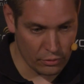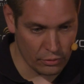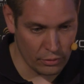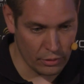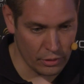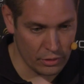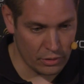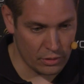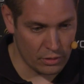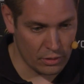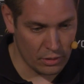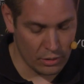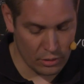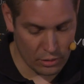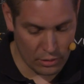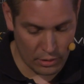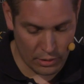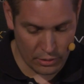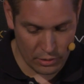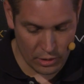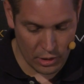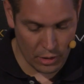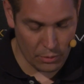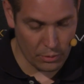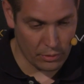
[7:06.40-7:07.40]
source. So
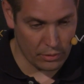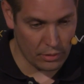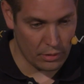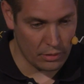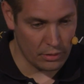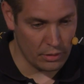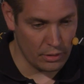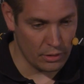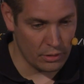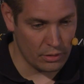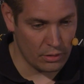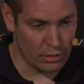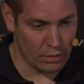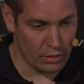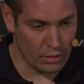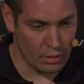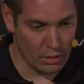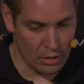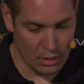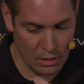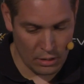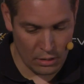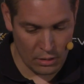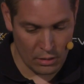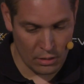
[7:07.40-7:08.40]
let's see what it does.
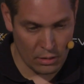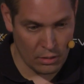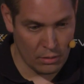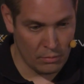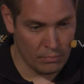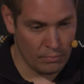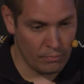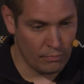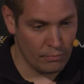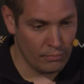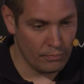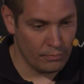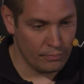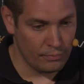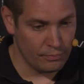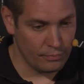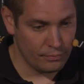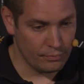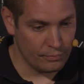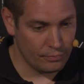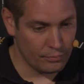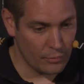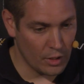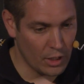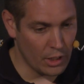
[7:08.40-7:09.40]

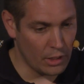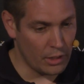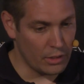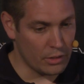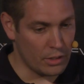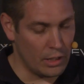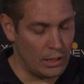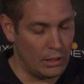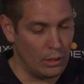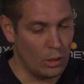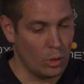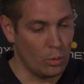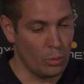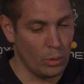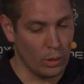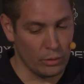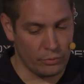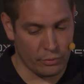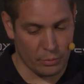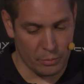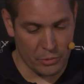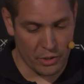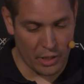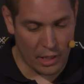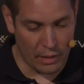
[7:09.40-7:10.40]
Here it is, hello world
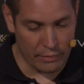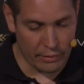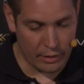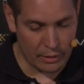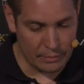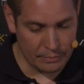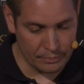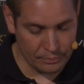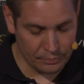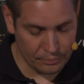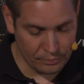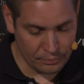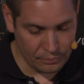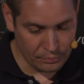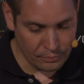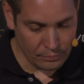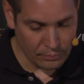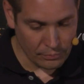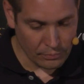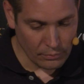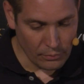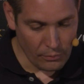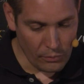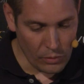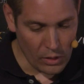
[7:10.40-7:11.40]
from Java.
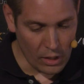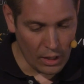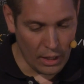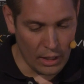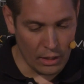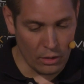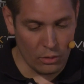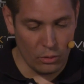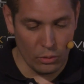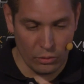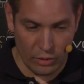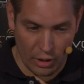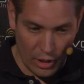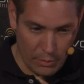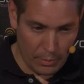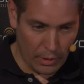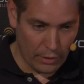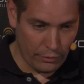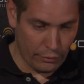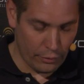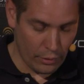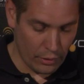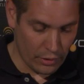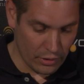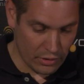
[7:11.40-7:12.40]
And the cool thing
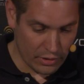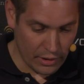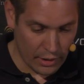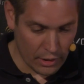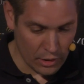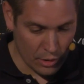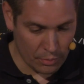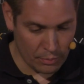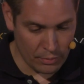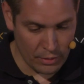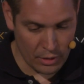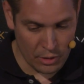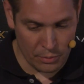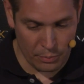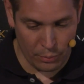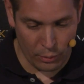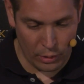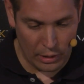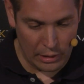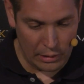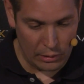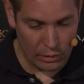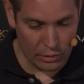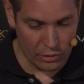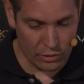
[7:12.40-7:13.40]
about Vert.x is
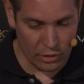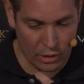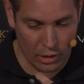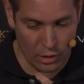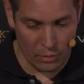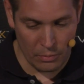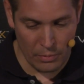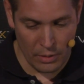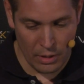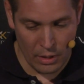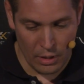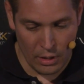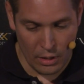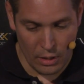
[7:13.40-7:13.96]
polyglot, so